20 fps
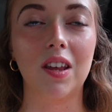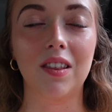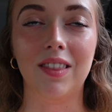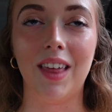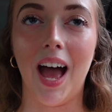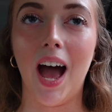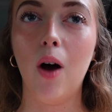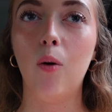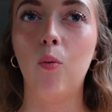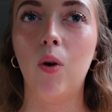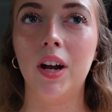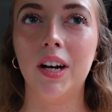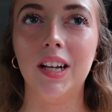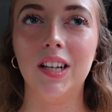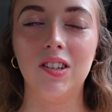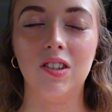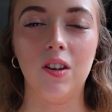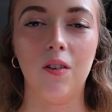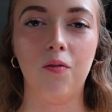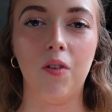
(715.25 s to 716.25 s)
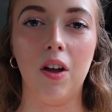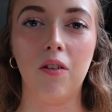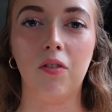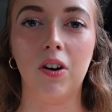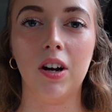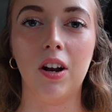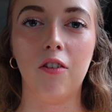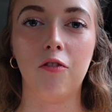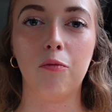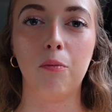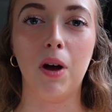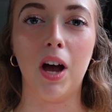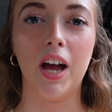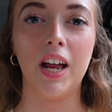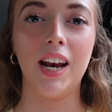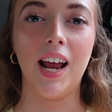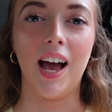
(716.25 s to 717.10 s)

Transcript: That one is a favorite of mine.